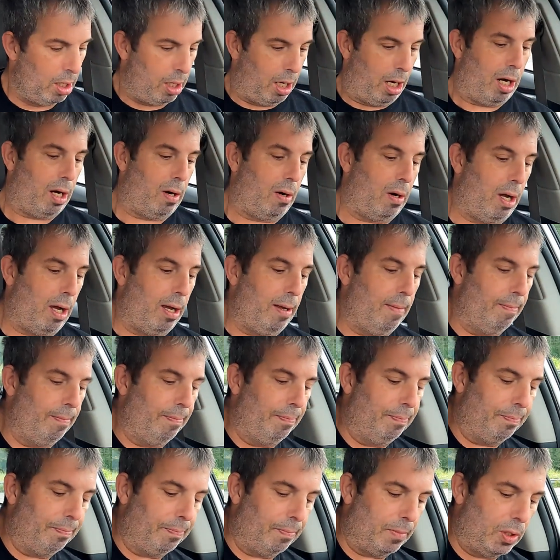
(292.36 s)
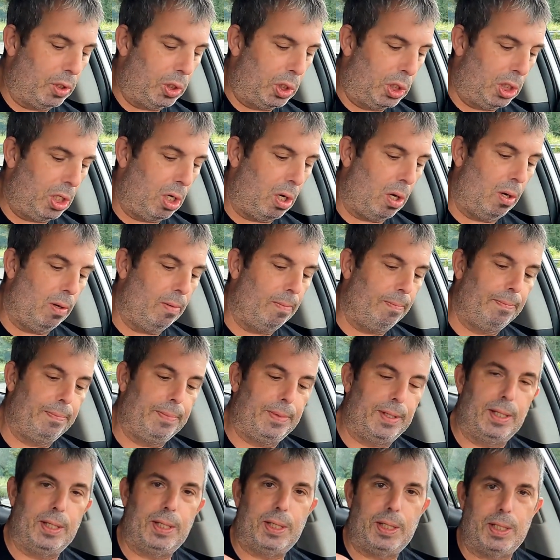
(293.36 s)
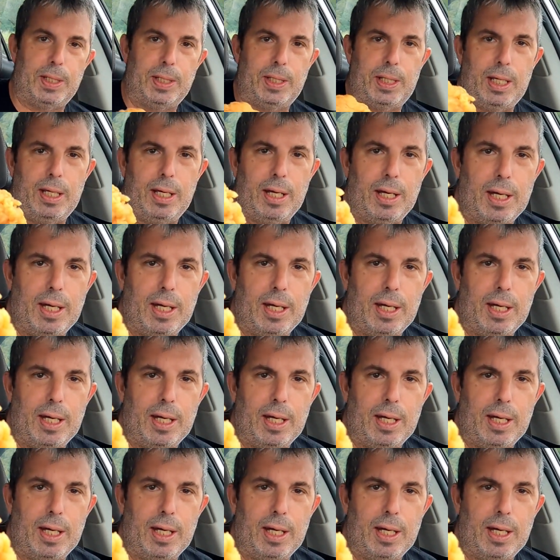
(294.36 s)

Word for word: all right, so this is the